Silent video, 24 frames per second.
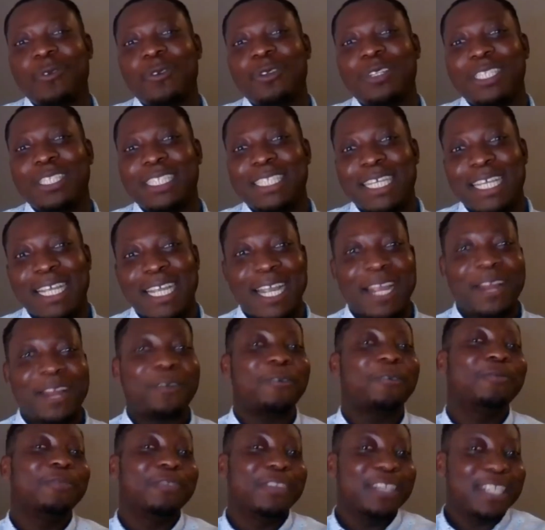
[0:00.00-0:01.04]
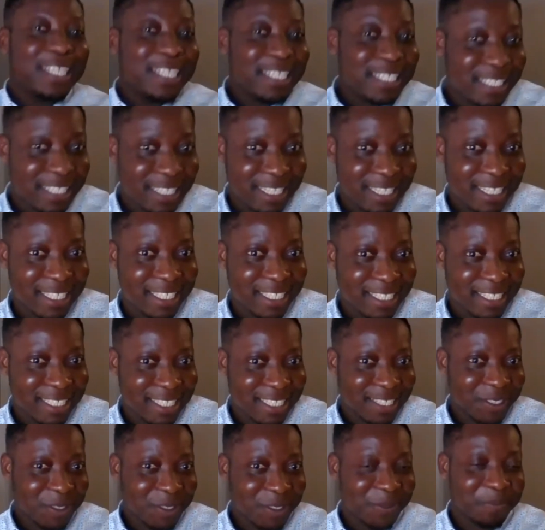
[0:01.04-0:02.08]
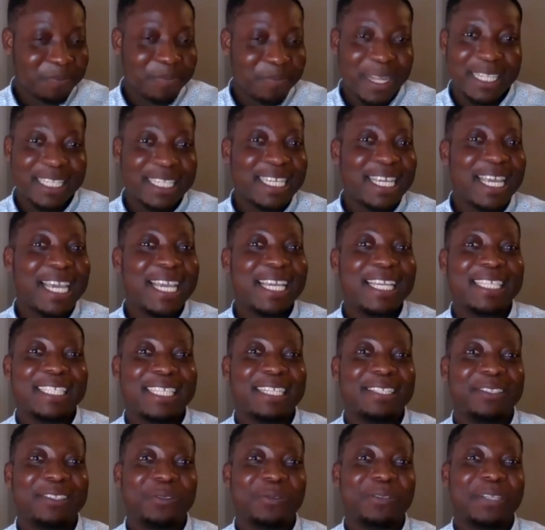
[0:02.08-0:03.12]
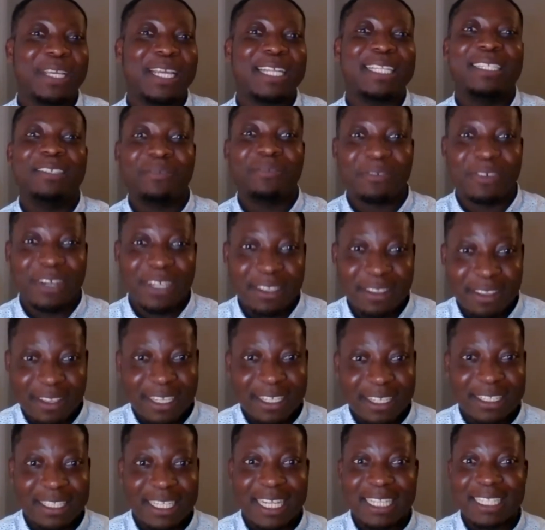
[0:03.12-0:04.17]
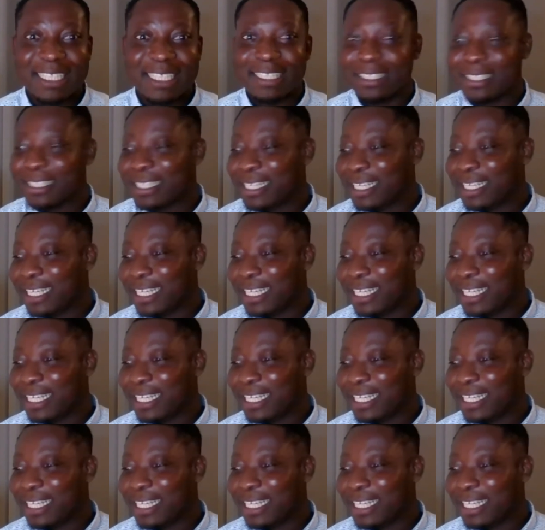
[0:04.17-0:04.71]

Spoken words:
don't take care of these things, but here is a different thing. That is